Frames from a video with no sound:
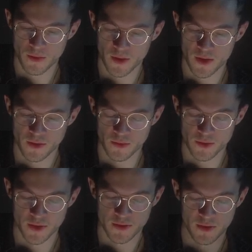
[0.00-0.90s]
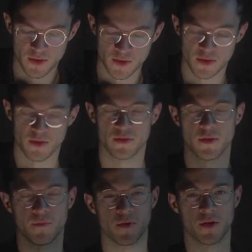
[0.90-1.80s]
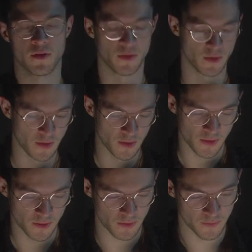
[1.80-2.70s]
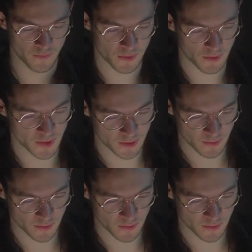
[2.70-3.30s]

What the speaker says: And I know that something, I don't know if that's the